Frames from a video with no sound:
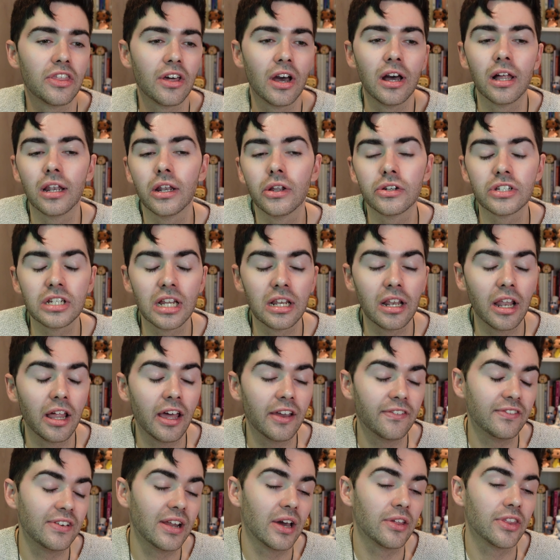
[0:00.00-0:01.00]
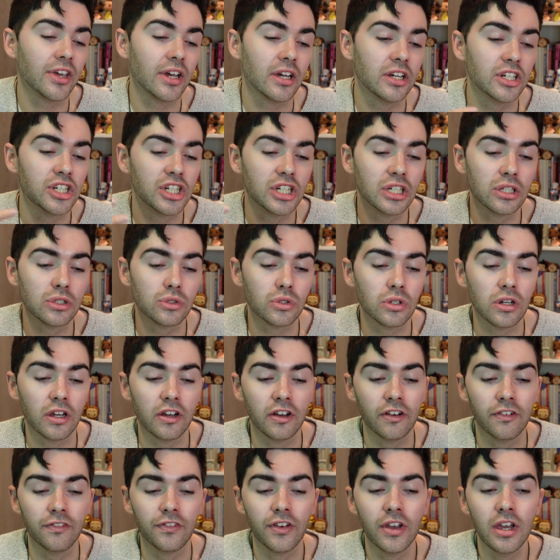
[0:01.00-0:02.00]
her lot in life now that her children
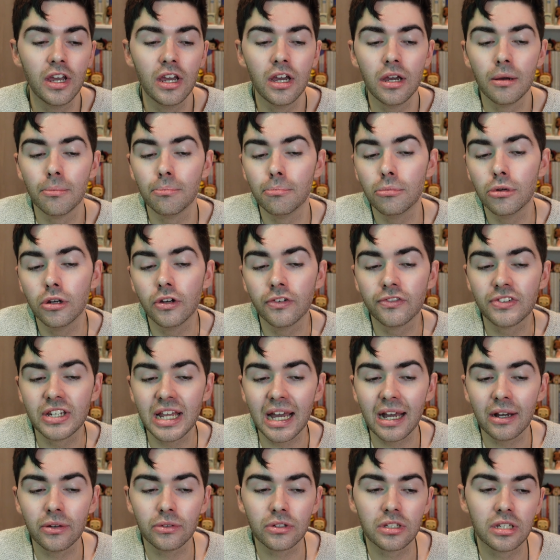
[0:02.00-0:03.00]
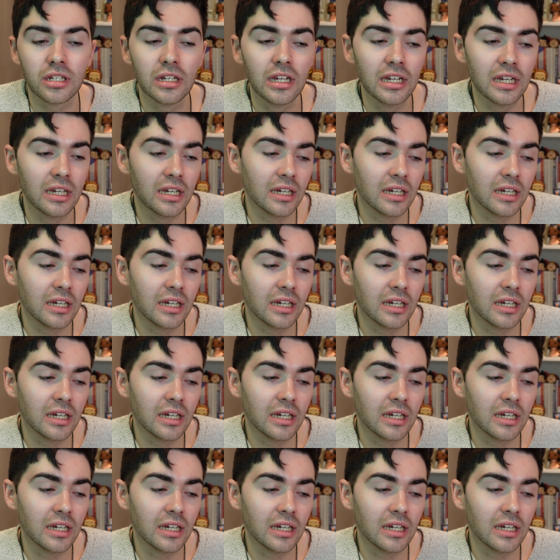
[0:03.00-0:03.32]
have moved out,